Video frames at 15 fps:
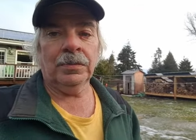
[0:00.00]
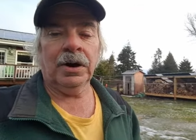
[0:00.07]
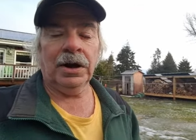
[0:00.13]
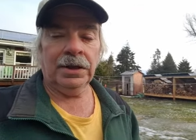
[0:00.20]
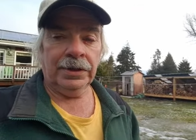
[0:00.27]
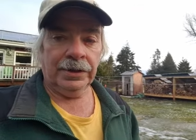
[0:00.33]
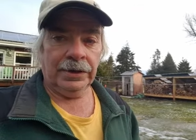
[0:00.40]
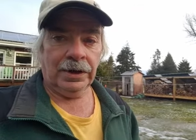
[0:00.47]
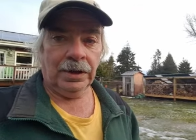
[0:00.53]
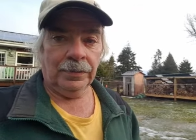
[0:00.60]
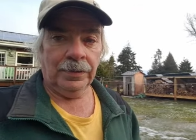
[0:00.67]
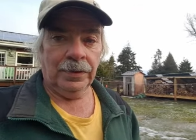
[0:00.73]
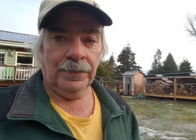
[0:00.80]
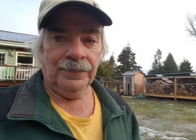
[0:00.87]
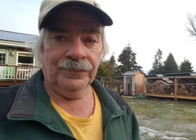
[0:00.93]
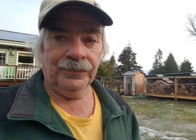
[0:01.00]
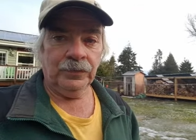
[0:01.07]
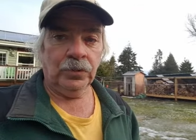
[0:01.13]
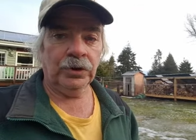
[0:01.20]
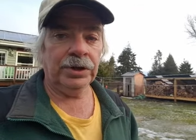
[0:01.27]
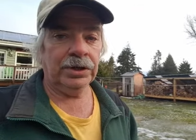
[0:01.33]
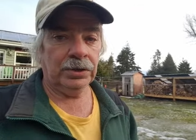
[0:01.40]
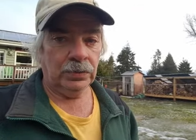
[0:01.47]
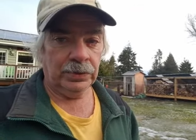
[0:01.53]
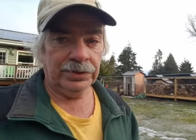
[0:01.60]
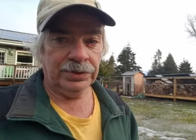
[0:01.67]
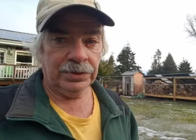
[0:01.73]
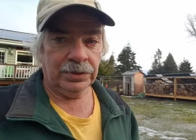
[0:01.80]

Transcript: piling it up putting in the wood